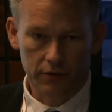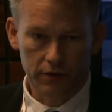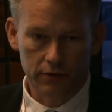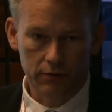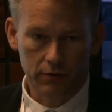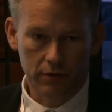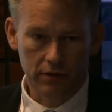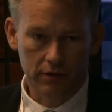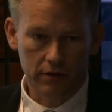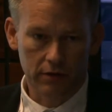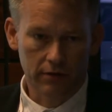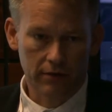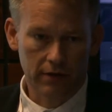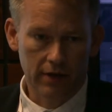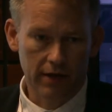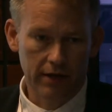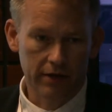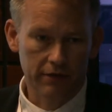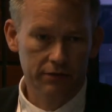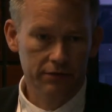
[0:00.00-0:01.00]
quality of
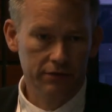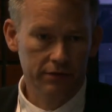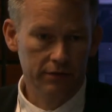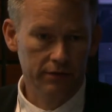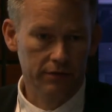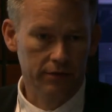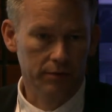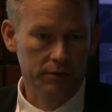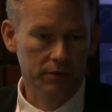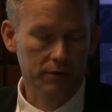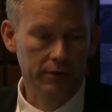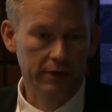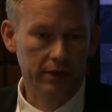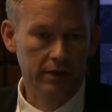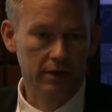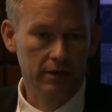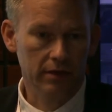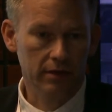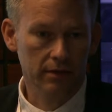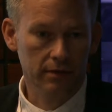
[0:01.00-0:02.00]
life from
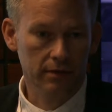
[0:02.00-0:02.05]
Sweden.